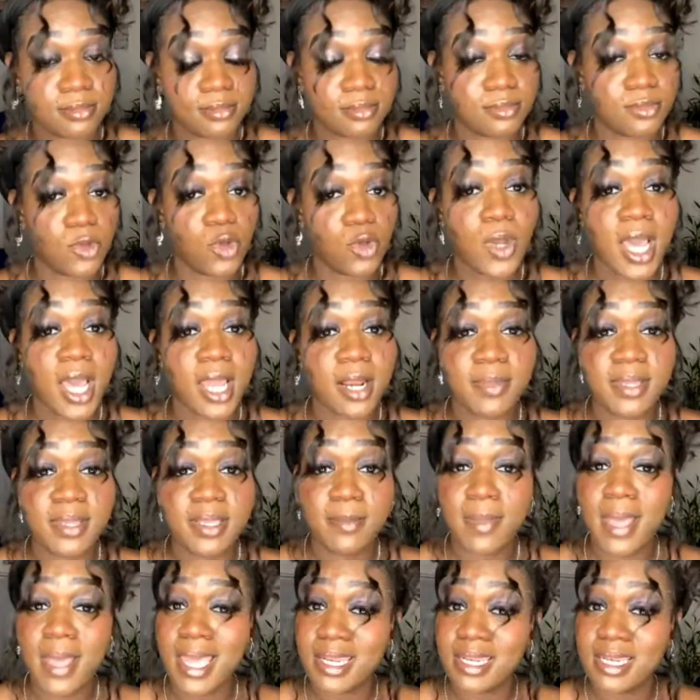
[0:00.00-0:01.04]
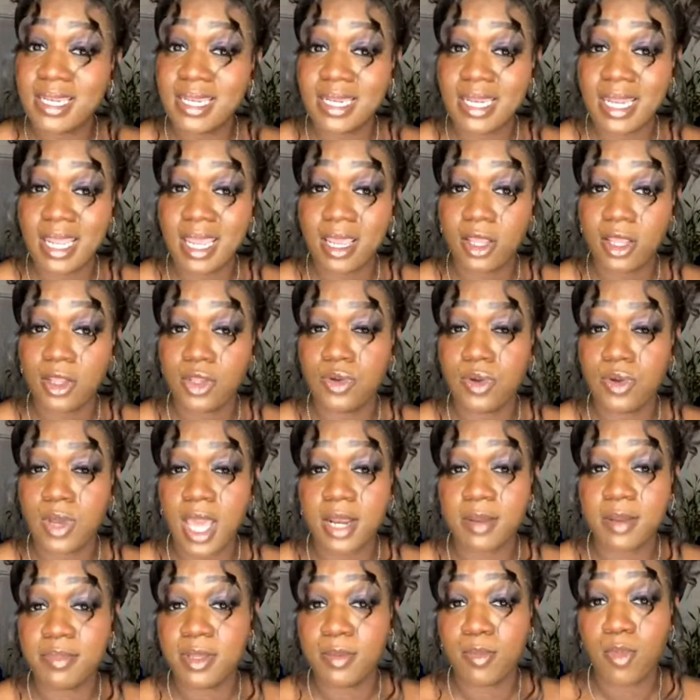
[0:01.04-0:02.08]
You gotta be better than that. You
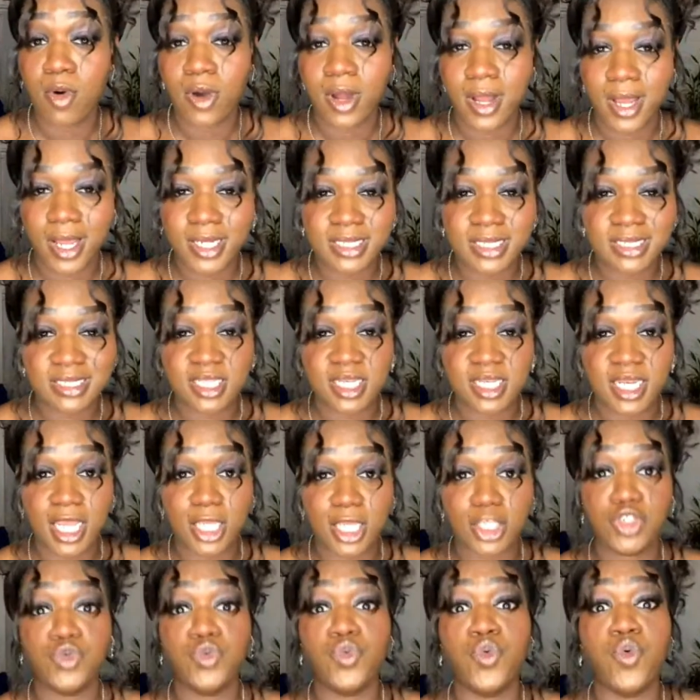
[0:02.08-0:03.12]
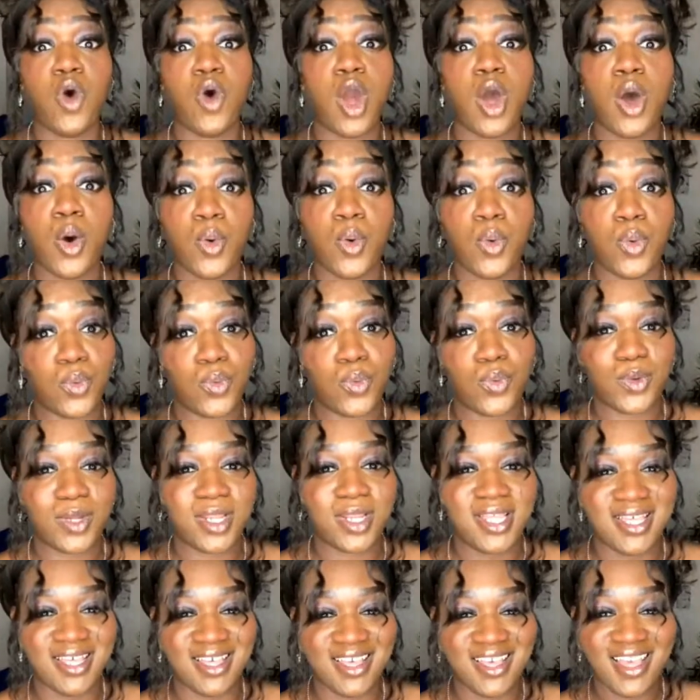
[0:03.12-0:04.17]
gotta be more honest than that. You grown.
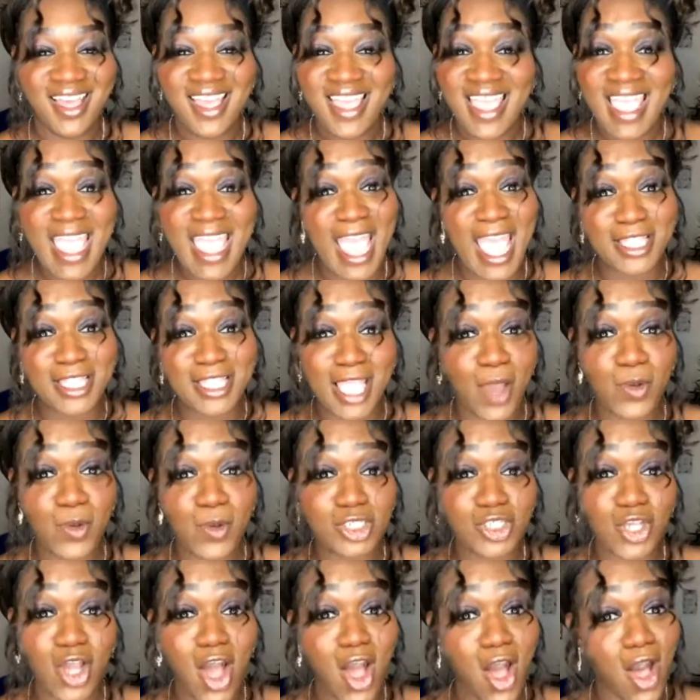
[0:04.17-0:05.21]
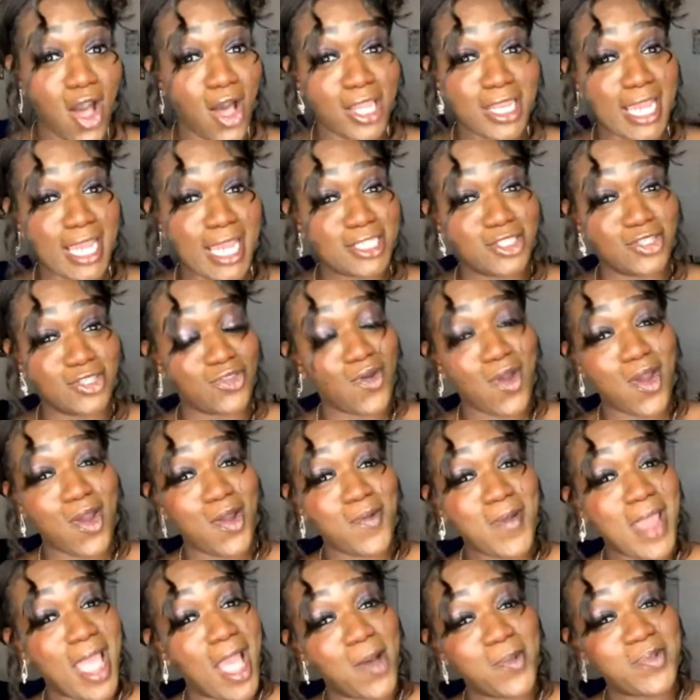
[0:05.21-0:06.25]
Ain't that what y'all all like to throw
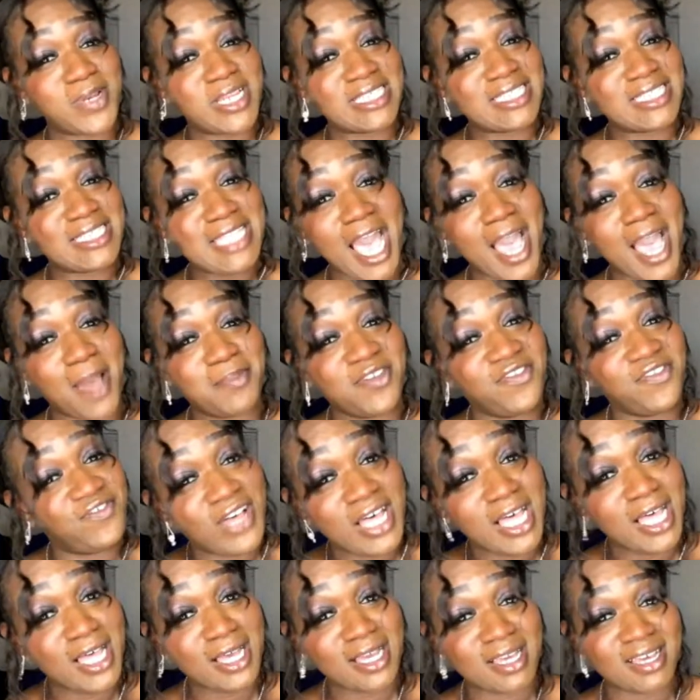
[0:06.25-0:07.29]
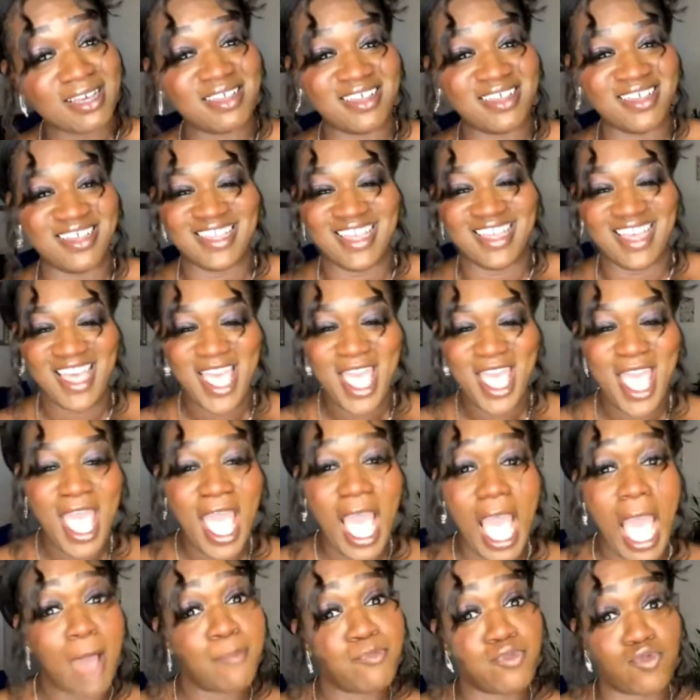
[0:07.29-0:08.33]
around when it's time to fuck?
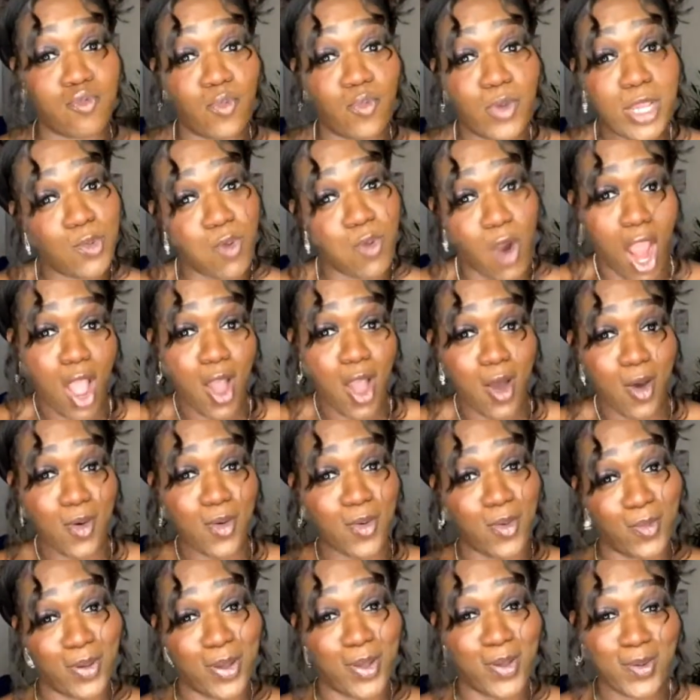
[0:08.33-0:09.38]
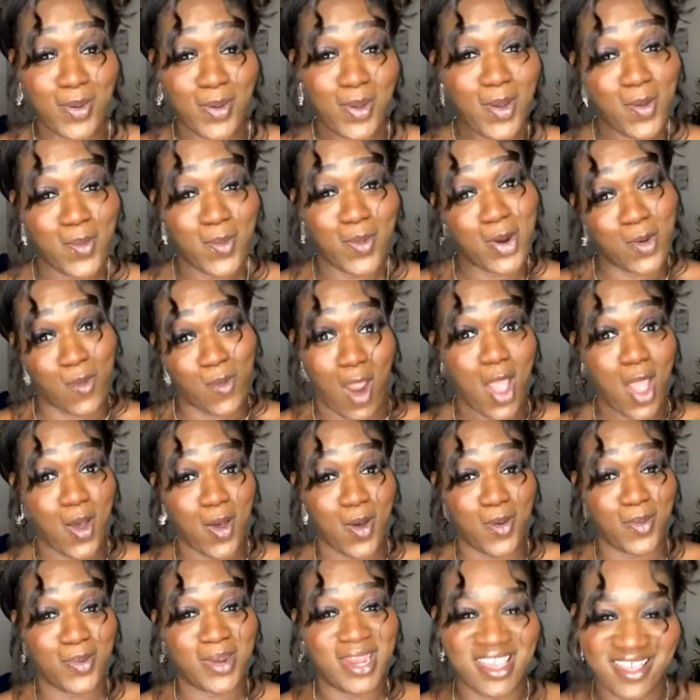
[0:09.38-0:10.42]
We grown. We're
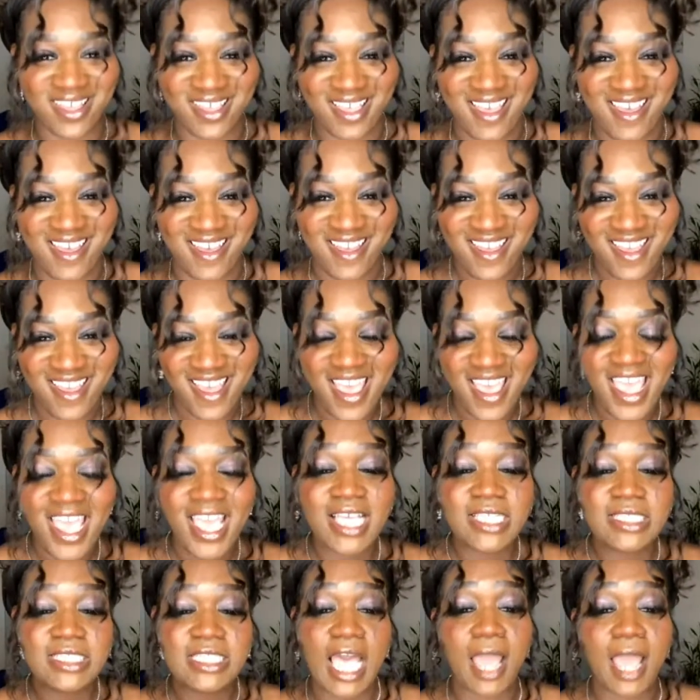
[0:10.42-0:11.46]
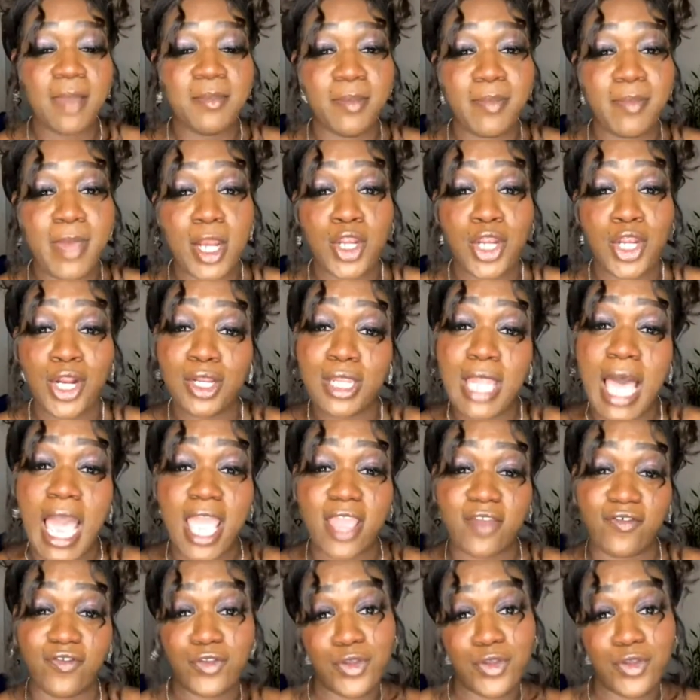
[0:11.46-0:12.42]
grown. It's time to better your life.